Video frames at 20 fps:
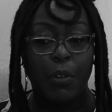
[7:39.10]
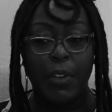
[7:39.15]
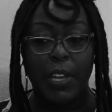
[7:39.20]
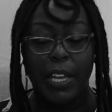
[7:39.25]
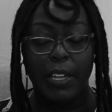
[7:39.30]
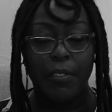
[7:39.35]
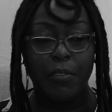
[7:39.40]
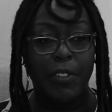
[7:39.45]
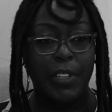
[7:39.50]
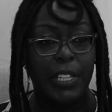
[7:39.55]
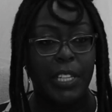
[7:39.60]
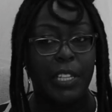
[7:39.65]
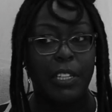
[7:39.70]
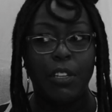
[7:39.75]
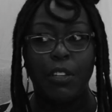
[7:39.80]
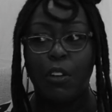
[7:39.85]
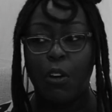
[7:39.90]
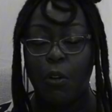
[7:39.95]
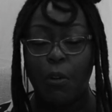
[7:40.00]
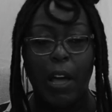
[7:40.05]
can really
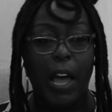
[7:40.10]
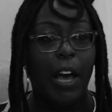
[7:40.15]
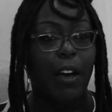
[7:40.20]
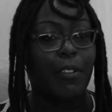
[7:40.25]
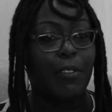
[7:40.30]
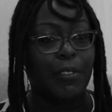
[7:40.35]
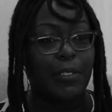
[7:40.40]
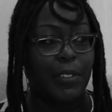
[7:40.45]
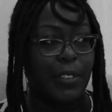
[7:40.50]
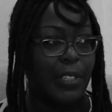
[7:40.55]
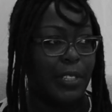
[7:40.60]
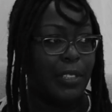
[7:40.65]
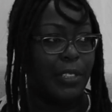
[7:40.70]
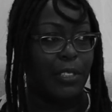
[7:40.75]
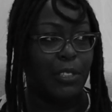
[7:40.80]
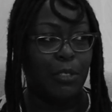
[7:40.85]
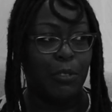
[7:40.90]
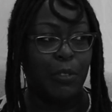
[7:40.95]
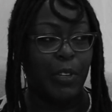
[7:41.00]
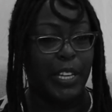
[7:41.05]
go out
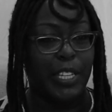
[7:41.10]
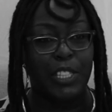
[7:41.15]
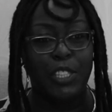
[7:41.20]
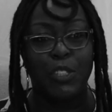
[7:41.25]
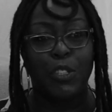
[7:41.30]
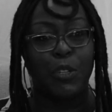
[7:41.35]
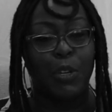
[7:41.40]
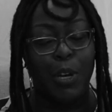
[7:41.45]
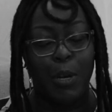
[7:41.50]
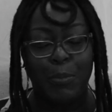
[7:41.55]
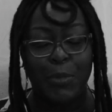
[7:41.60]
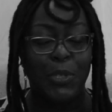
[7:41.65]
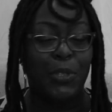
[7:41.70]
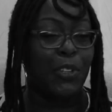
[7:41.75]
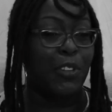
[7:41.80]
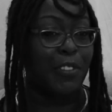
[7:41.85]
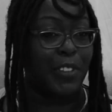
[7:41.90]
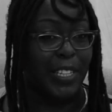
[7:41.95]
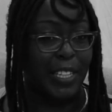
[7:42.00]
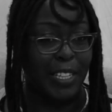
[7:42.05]
into
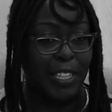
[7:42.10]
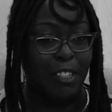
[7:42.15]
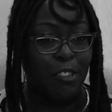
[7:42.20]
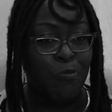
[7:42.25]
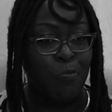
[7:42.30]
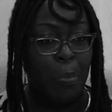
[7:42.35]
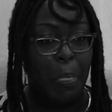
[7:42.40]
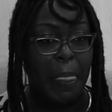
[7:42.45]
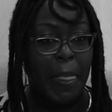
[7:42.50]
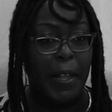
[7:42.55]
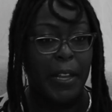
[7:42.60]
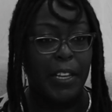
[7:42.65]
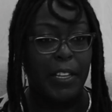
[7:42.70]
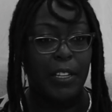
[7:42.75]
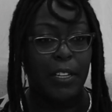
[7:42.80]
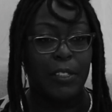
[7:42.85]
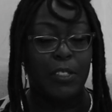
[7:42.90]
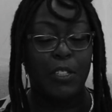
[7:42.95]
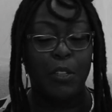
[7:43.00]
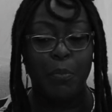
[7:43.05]
obscurity.
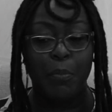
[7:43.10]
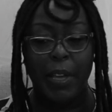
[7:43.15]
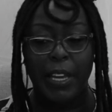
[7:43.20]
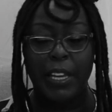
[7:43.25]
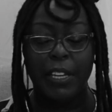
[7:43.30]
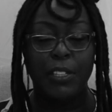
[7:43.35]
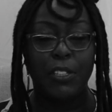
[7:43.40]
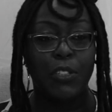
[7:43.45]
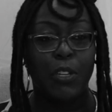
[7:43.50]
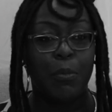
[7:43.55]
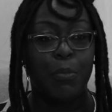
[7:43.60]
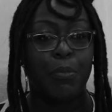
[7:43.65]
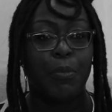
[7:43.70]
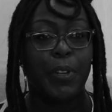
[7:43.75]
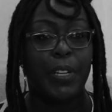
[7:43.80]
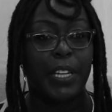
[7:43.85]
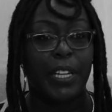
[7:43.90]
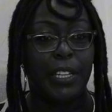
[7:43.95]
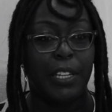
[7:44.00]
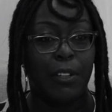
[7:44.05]
So making sure
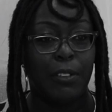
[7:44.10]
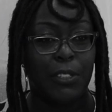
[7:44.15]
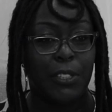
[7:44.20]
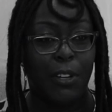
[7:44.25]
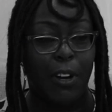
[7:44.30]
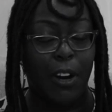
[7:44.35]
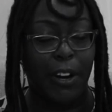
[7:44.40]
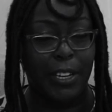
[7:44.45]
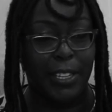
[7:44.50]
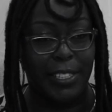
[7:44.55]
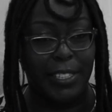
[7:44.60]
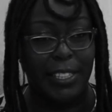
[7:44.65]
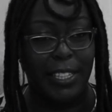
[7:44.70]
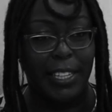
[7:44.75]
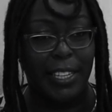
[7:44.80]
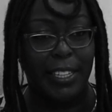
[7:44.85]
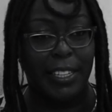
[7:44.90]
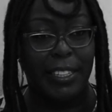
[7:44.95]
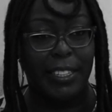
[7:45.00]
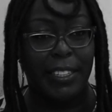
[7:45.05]
bringing those artists
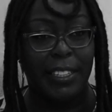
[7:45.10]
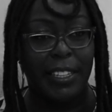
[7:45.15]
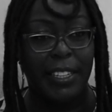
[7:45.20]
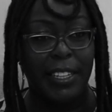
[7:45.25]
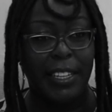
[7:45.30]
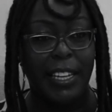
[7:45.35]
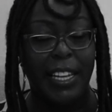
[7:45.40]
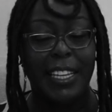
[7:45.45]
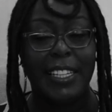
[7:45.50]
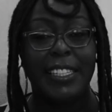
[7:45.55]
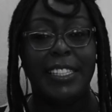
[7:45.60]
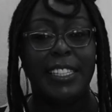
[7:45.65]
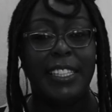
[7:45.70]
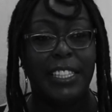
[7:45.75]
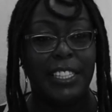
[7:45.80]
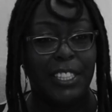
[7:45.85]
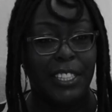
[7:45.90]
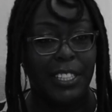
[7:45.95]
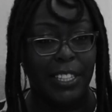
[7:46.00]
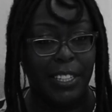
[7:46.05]
in and
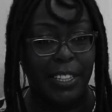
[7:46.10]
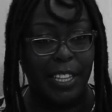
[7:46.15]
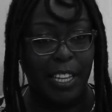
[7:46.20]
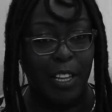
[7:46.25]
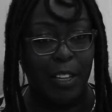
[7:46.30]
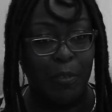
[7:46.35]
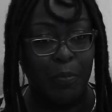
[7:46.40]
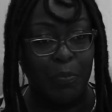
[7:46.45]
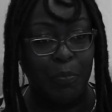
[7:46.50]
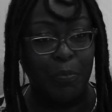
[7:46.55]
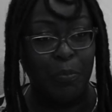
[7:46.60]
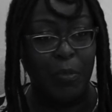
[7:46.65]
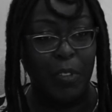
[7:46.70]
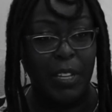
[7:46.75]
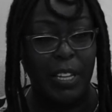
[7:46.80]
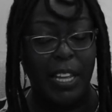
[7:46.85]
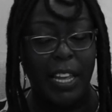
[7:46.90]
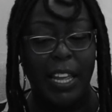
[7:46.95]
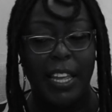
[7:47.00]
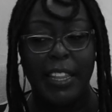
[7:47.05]
teaching them,
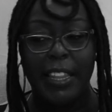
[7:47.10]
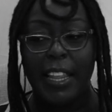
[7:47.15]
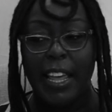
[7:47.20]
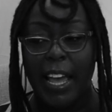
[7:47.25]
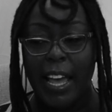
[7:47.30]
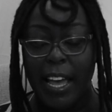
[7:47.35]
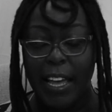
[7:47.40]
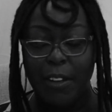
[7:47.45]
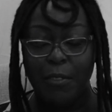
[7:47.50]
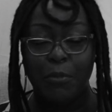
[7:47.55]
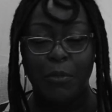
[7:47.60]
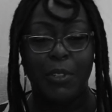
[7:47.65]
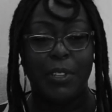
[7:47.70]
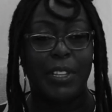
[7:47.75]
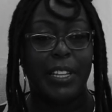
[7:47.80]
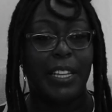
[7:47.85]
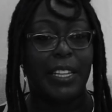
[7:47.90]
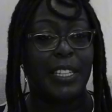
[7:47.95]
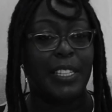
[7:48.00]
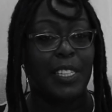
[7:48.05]
and that will
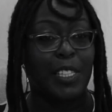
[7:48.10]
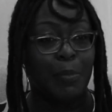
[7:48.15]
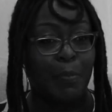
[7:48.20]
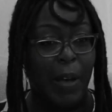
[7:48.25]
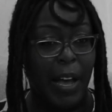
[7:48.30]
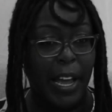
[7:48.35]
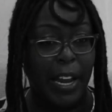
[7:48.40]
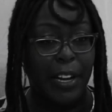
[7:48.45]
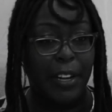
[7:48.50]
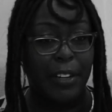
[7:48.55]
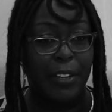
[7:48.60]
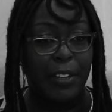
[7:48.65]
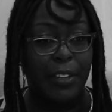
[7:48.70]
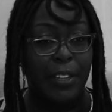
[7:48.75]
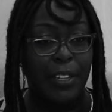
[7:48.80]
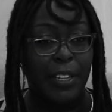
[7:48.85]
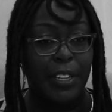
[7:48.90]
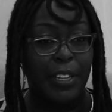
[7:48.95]
then inspire